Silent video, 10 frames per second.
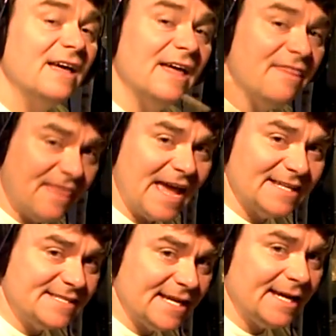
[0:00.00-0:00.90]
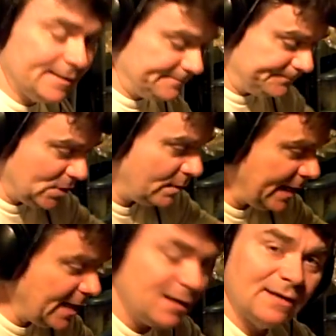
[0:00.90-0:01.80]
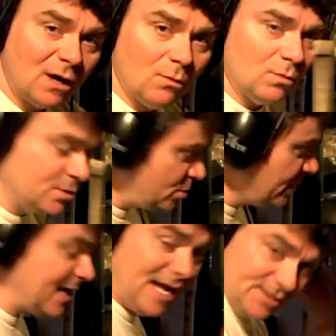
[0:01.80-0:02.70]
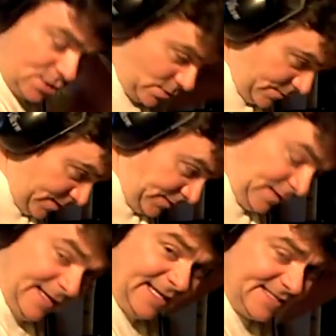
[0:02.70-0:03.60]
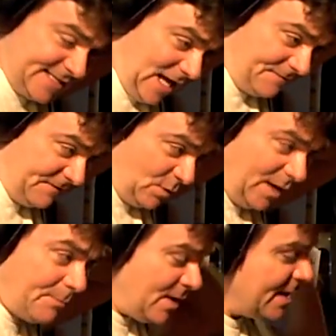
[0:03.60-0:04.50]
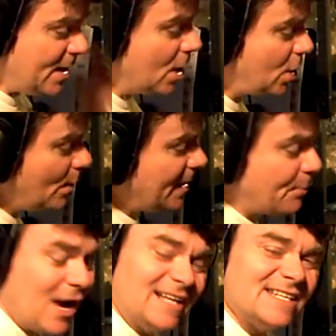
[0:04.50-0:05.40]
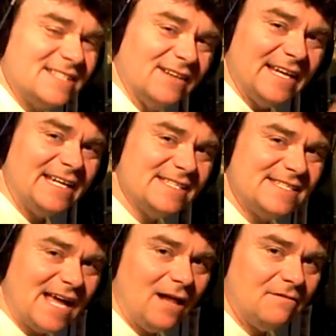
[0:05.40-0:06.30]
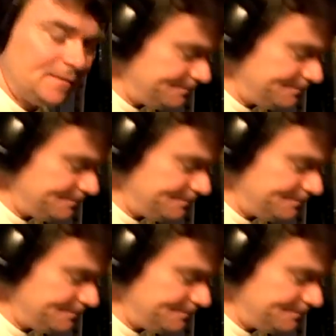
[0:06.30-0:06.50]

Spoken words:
And that's it. Okay, now we'll do it again. So the lick itself, if you want to, a good way to practice the lick itself